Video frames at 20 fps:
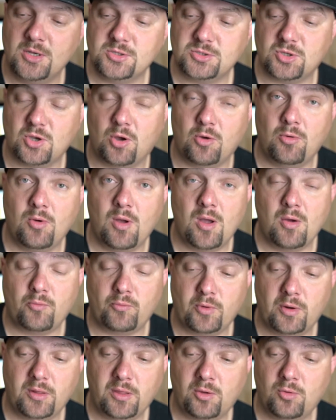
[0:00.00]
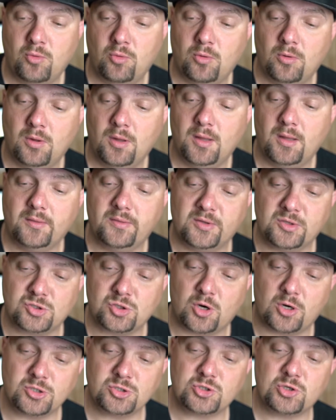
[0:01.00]
So really cool. The
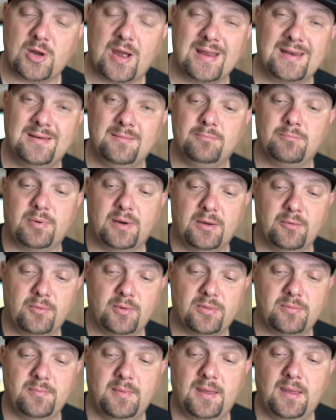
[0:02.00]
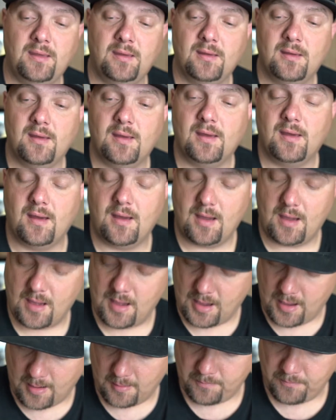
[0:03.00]
charger I didn't bring with me,
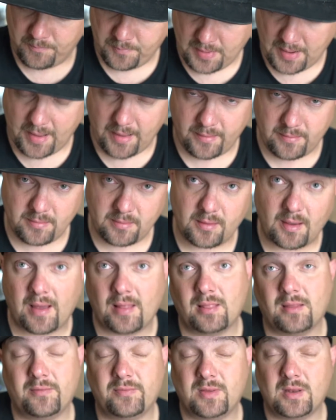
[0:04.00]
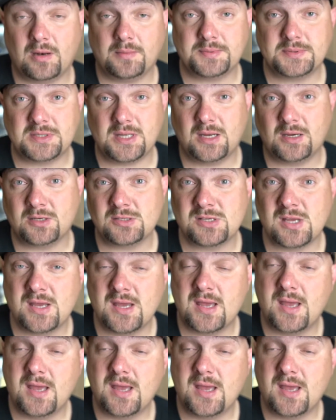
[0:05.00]
but I left it upstairs.